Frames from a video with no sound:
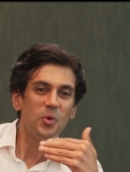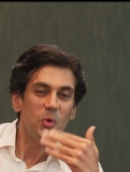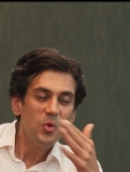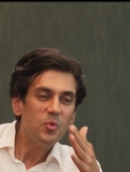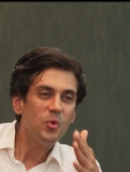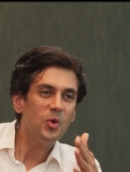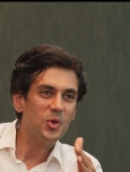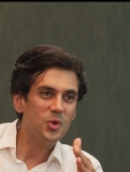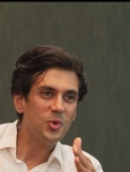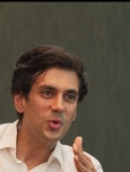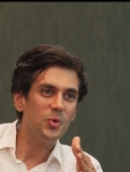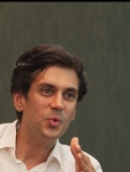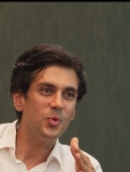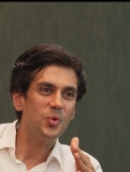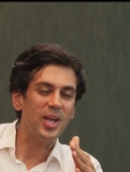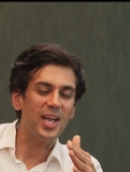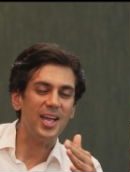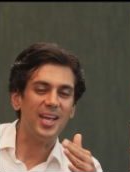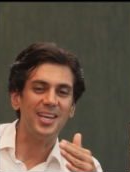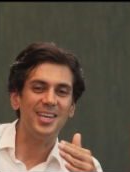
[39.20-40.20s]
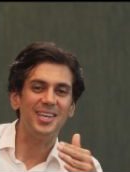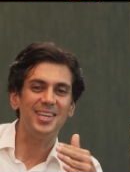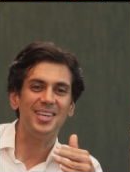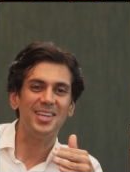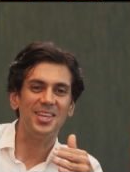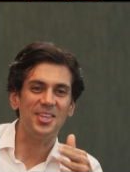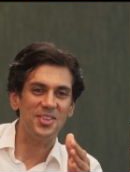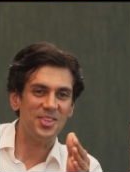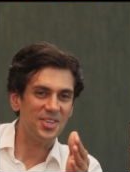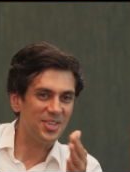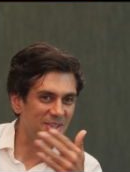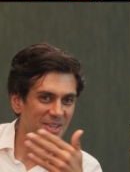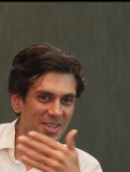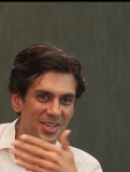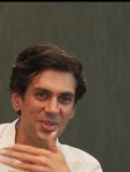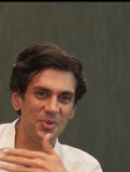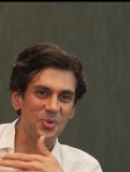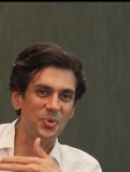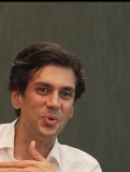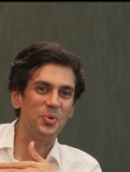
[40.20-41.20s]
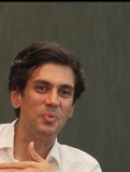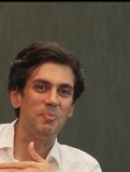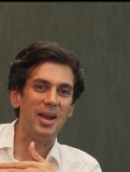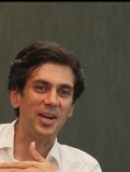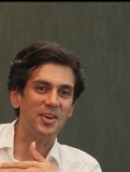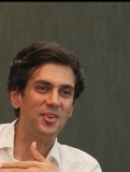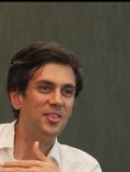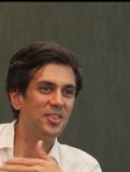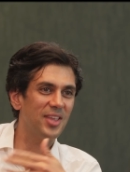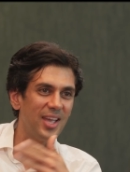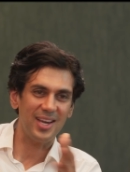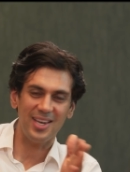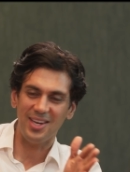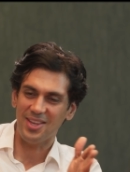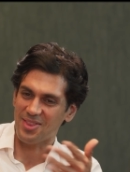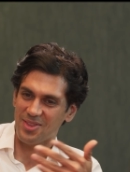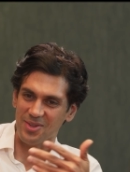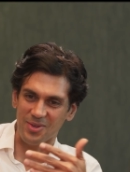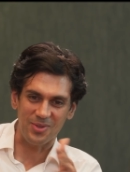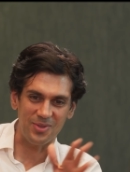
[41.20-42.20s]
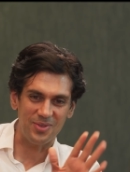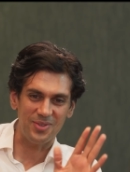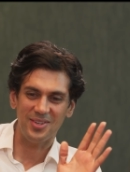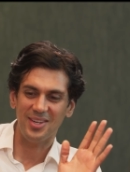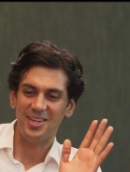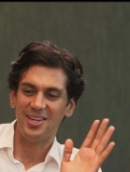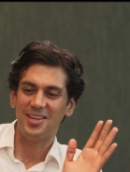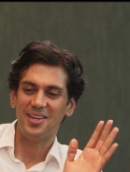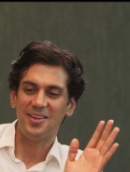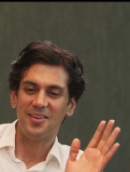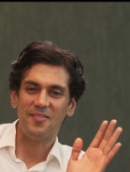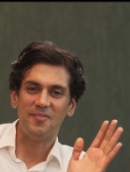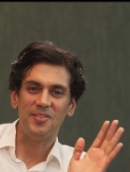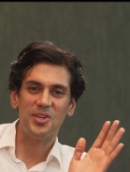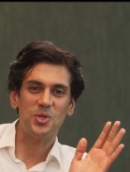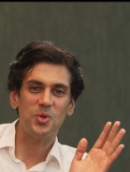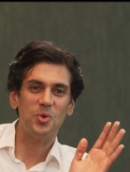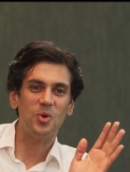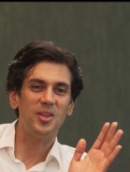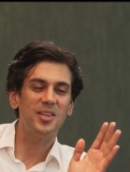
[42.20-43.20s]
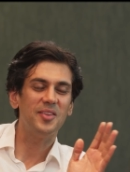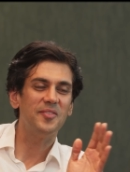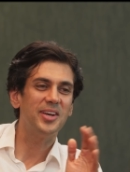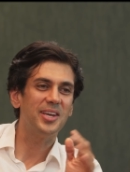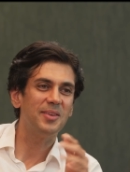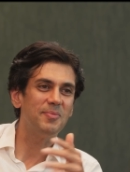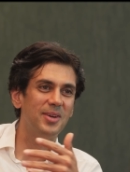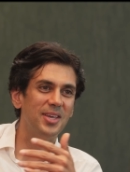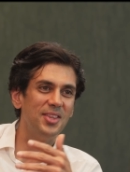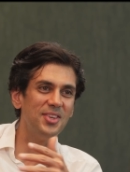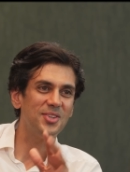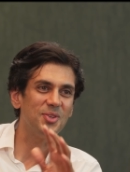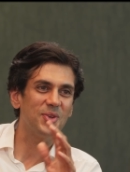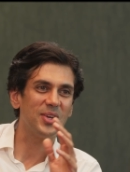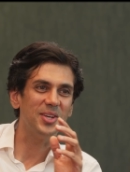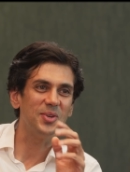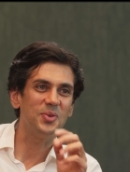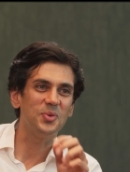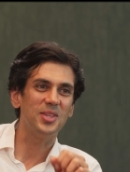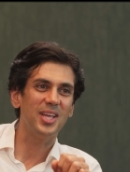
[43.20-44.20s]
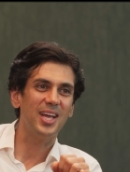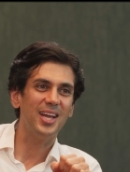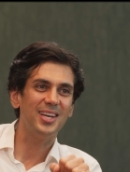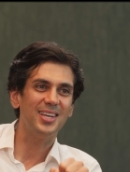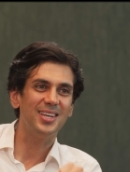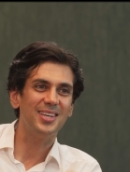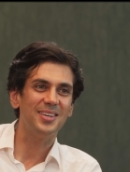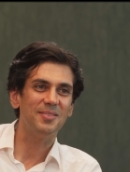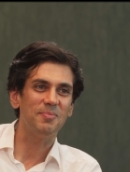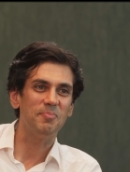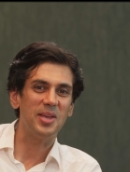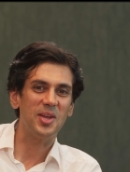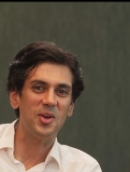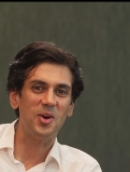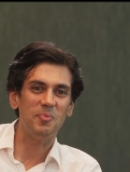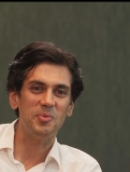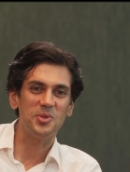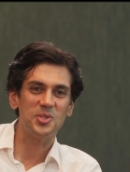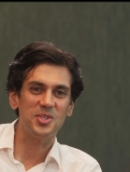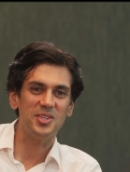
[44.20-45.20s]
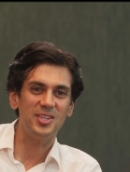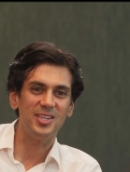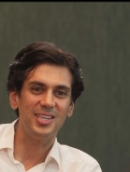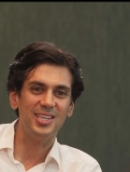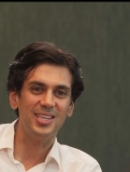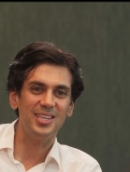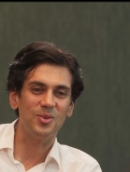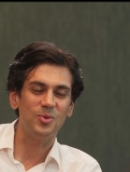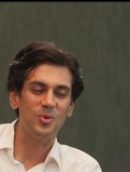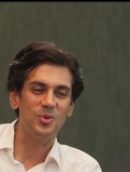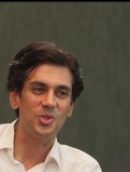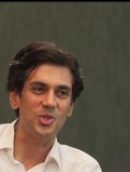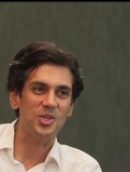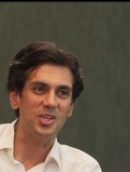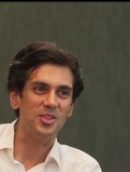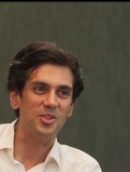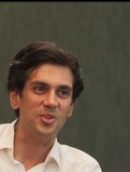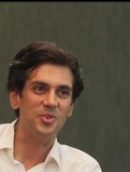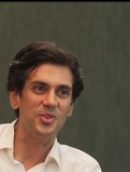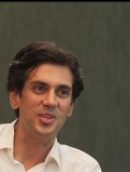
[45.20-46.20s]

don't want to do and mm. is to do battery recycling. So. Hmm wish you all the very best. You can mm. do hmm. that. Big opportunity. Go yeah. chase your